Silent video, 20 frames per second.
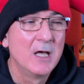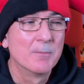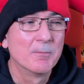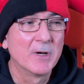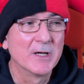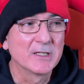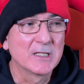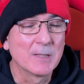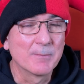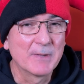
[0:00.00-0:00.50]

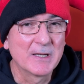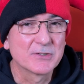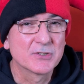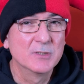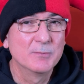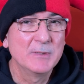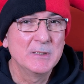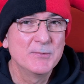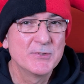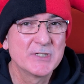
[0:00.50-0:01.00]
Might get back
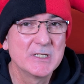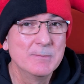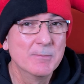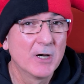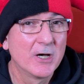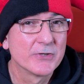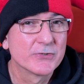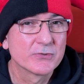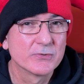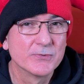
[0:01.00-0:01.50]
to the BBC
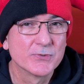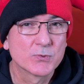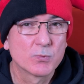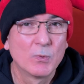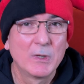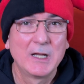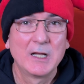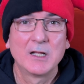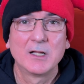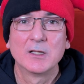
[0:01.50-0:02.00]
Master as
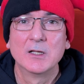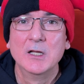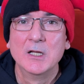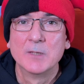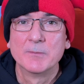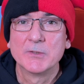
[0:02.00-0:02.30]
well